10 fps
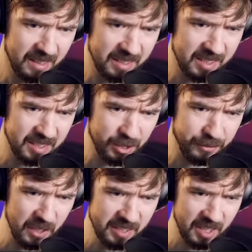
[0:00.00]
Is this
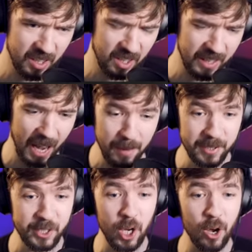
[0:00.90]
stuff all still on? I'm
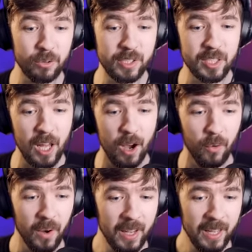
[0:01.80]
so
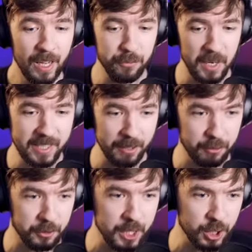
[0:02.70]
slow! If
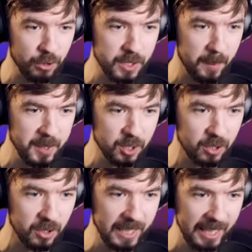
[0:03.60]
173 shows up, he's
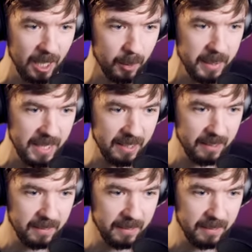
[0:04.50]
just gonna kill me!